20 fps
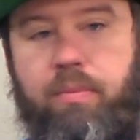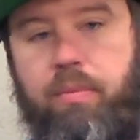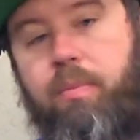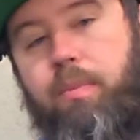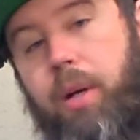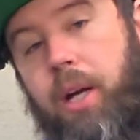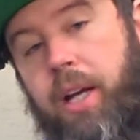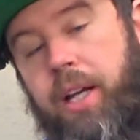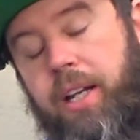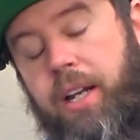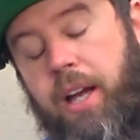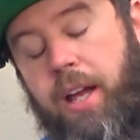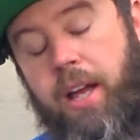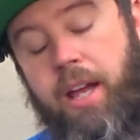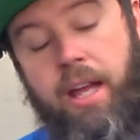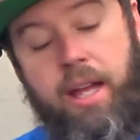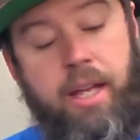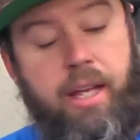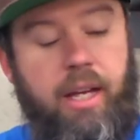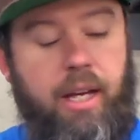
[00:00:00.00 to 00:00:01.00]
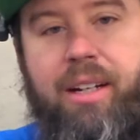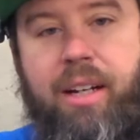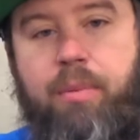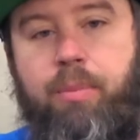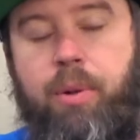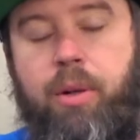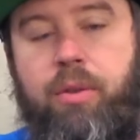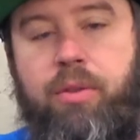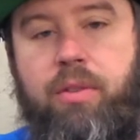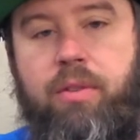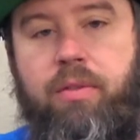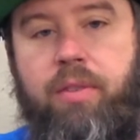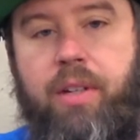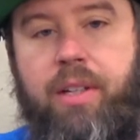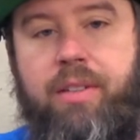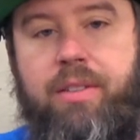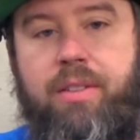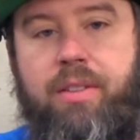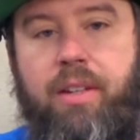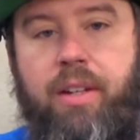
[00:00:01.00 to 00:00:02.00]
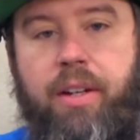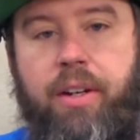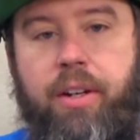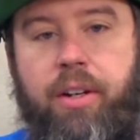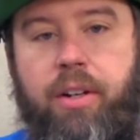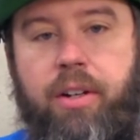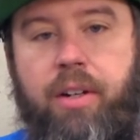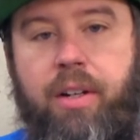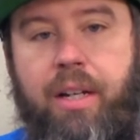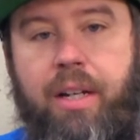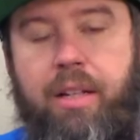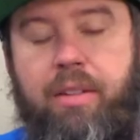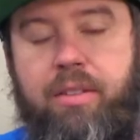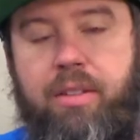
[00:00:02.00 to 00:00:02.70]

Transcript: But I post events there.